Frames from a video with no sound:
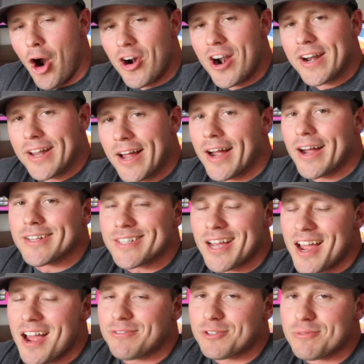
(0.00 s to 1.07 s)
Alright guys,
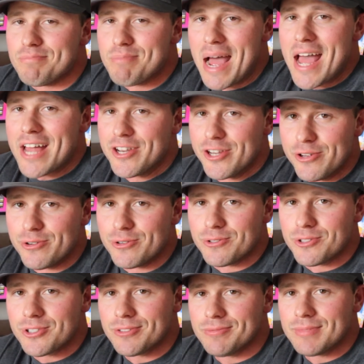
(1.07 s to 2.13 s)
I have some bad
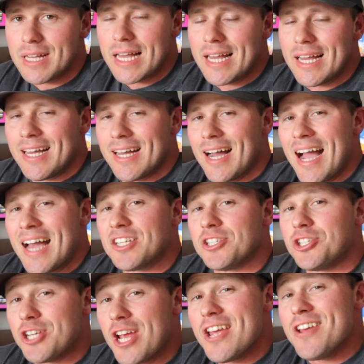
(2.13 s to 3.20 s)
news. I had to
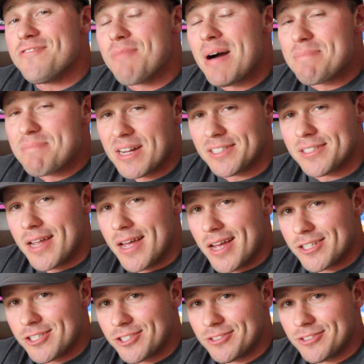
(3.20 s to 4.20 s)
shave my mustache.